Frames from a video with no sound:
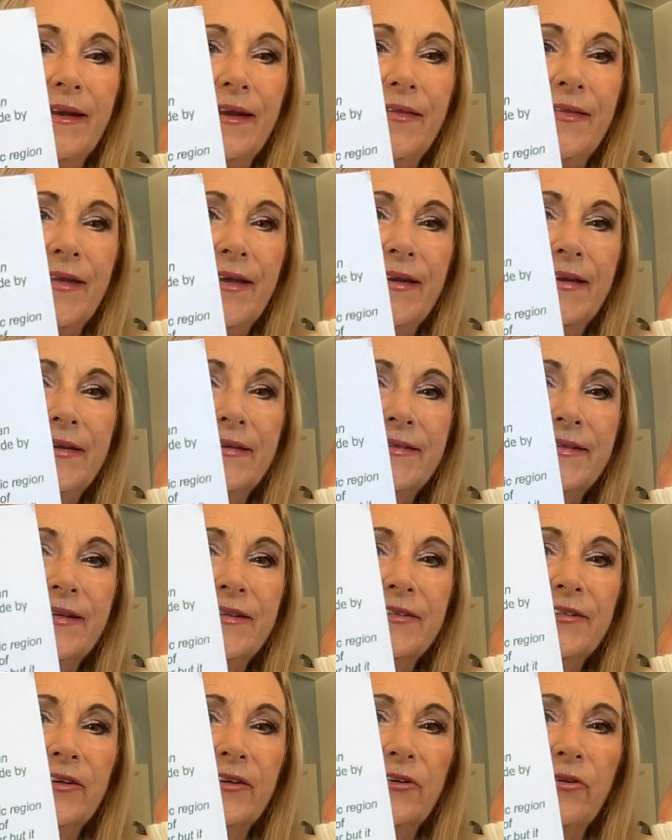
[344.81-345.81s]
And then it
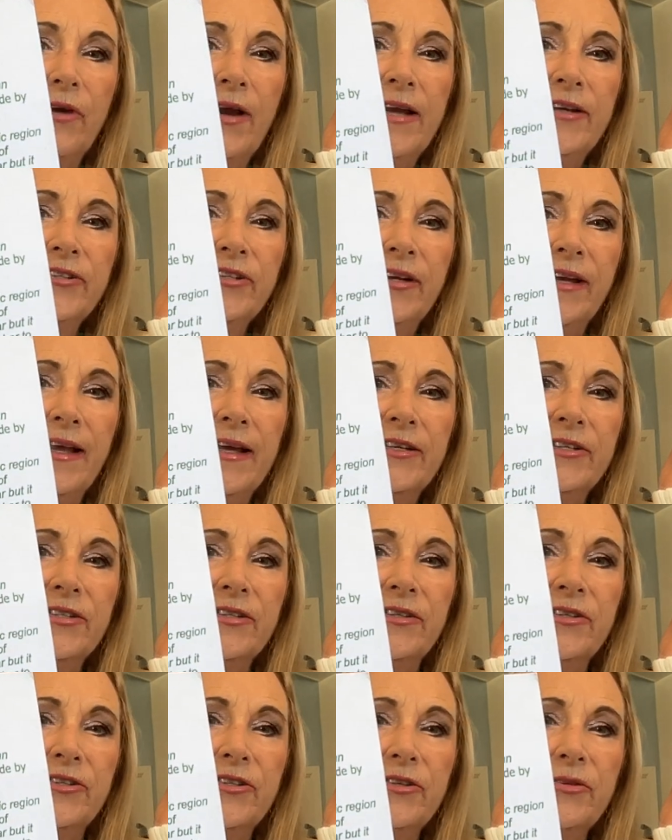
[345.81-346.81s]
says,
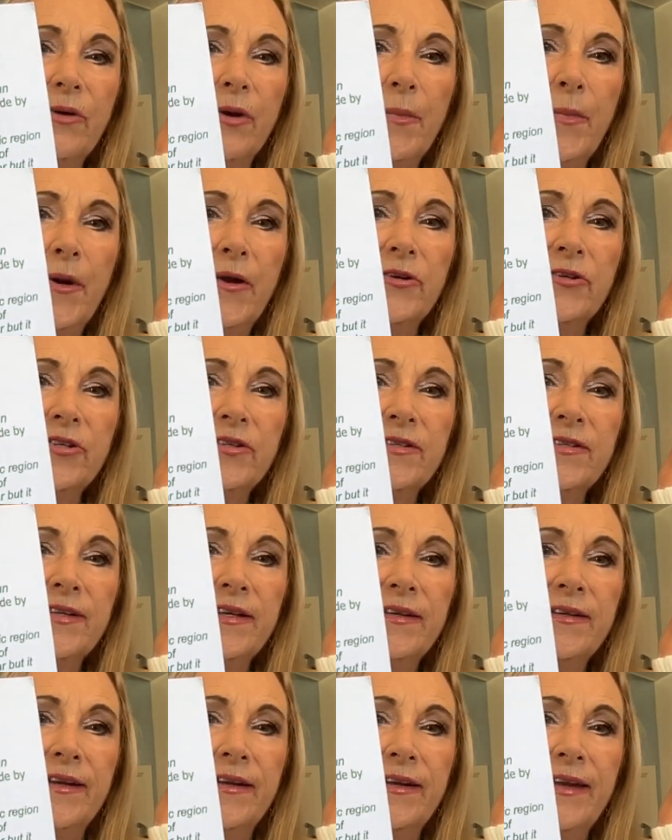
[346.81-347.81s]
congratulations, you are
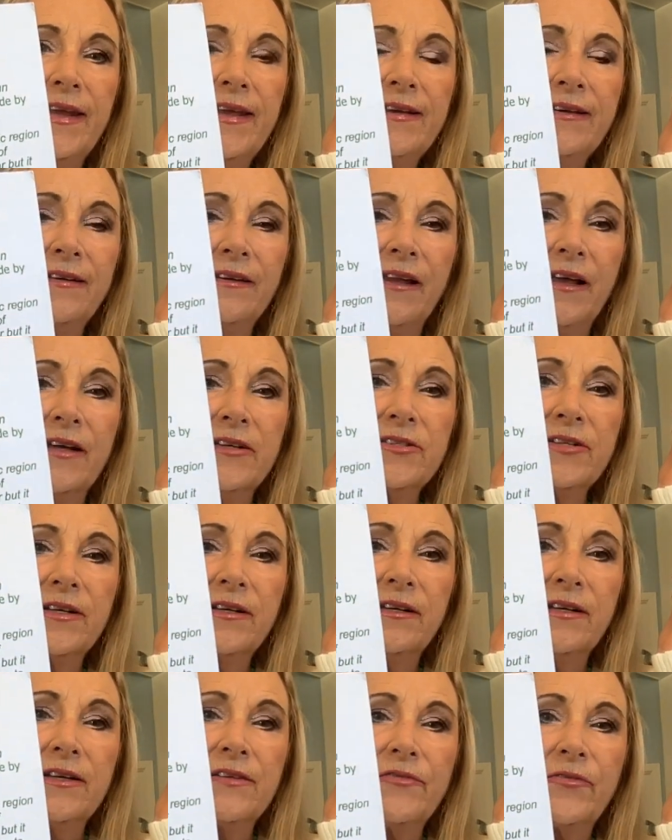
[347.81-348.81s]
purchasing an
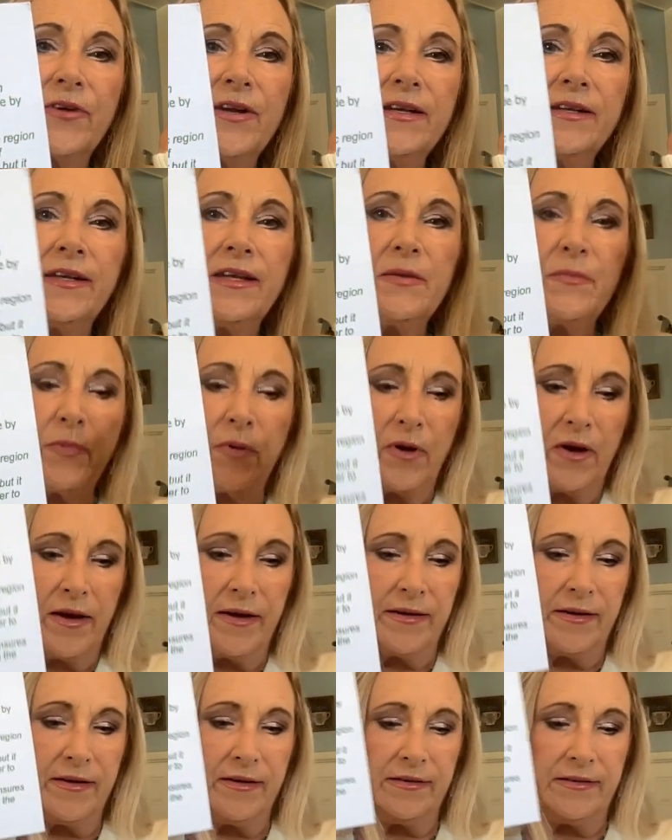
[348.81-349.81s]
ecologically friendly
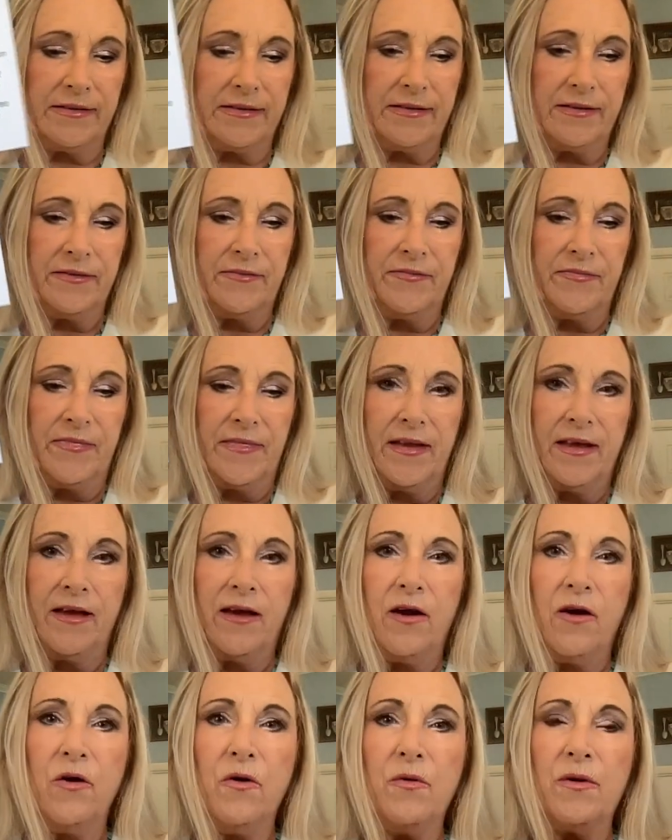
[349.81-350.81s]
product.
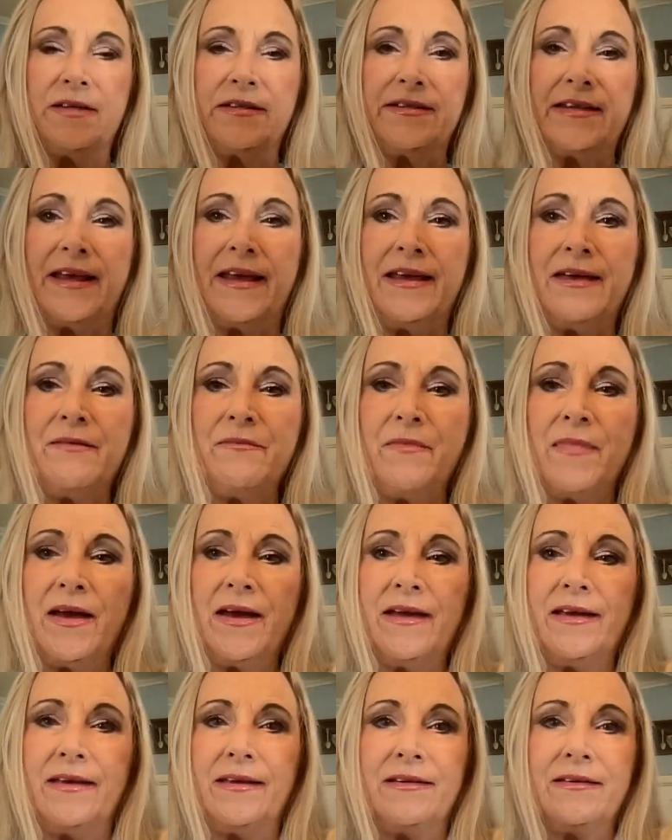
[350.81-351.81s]
Oh, it's
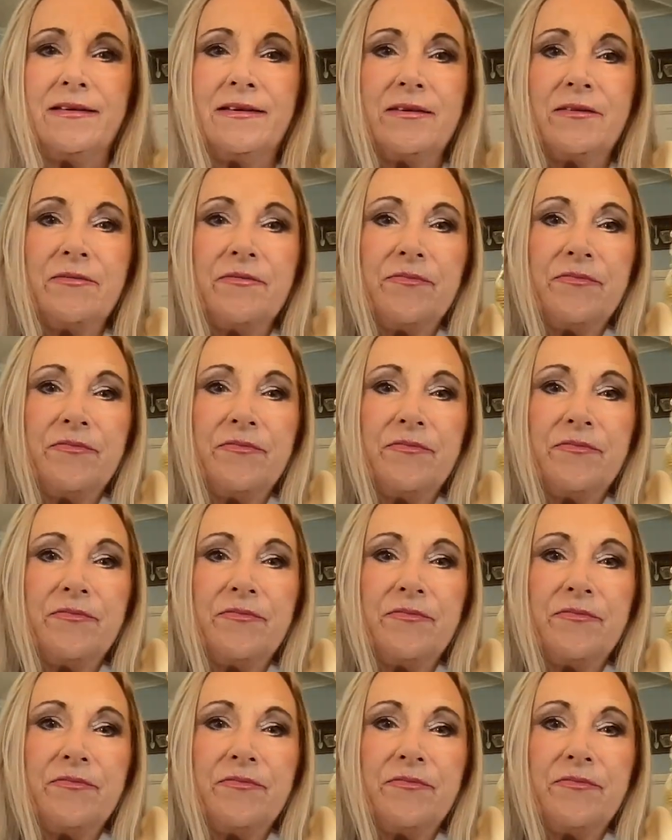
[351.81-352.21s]
handmade.